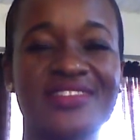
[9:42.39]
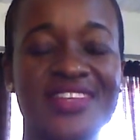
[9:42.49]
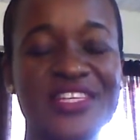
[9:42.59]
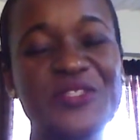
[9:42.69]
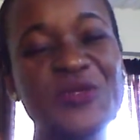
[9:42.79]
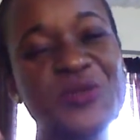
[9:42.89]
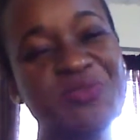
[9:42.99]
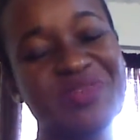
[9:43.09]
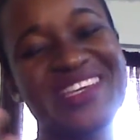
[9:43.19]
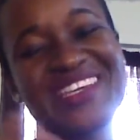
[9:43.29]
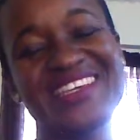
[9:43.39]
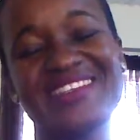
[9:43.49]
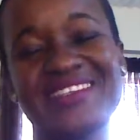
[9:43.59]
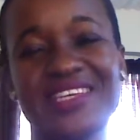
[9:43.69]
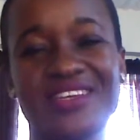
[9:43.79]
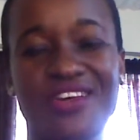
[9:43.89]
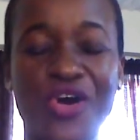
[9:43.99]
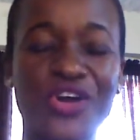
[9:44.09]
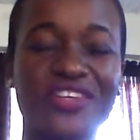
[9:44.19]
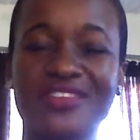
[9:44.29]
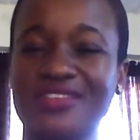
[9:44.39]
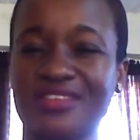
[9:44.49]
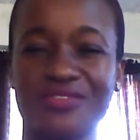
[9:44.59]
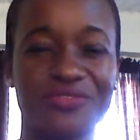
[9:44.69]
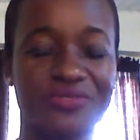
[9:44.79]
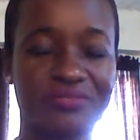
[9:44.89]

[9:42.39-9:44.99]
is to be easy on yourself.